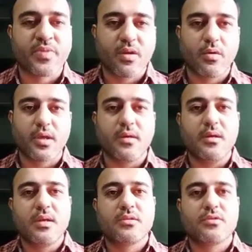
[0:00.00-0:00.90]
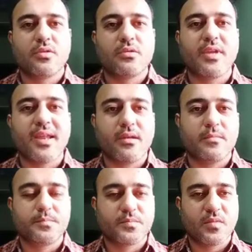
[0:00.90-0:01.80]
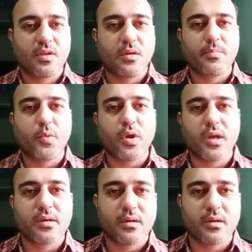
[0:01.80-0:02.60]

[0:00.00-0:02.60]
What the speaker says: Okay, so then the poet